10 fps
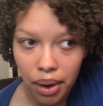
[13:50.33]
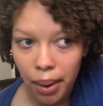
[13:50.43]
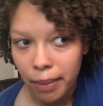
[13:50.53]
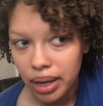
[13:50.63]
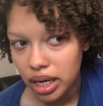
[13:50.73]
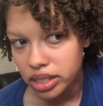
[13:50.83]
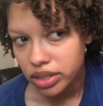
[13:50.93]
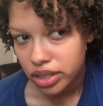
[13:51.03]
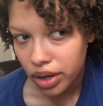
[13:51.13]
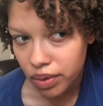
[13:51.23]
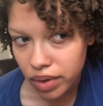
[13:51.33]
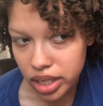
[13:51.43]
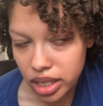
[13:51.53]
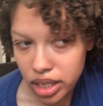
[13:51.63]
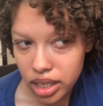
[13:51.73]
because you don't want
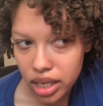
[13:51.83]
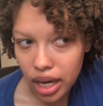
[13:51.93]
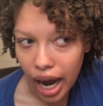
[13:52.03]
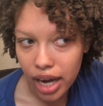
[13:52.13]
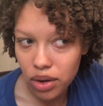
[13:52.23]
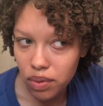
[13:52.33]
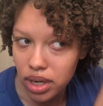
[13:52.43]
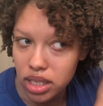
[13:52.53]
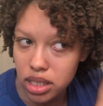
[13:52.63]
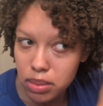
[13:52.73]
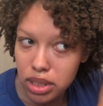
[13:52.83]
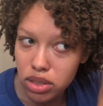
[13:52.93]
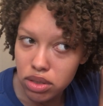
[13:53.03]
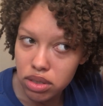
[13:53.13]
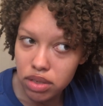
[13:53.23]
it, I don't want it to be
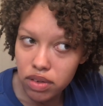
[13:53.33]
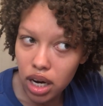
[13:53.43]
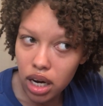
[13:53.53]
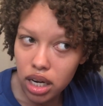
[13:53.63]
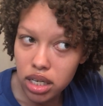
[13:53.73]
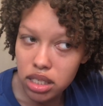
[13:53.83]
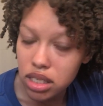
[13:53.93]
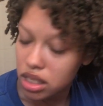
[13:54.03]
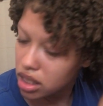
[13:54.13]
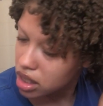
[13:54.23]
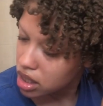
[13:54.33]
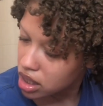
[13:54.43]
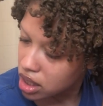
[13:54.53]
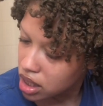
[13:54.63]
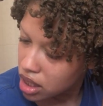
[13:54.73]
too defined.
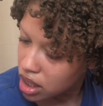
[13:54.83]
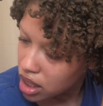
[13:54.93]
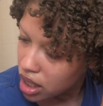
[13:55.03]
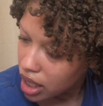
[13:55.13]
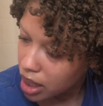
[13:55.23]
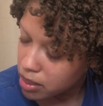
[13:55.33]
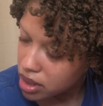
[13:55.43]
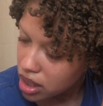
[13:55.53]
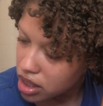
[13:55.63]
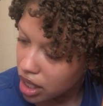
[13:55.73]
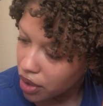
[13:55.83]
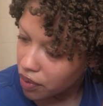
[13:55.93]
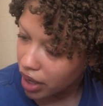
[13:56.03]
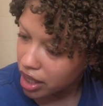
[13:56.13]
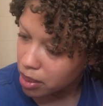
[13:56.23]
I'm just gonna take
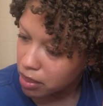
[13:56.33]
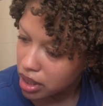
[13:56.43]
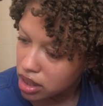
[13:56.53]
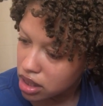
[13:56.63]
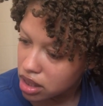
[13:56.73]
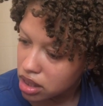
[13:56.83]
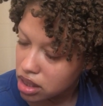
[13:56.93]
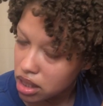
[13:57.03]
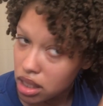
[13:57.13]
random pieces.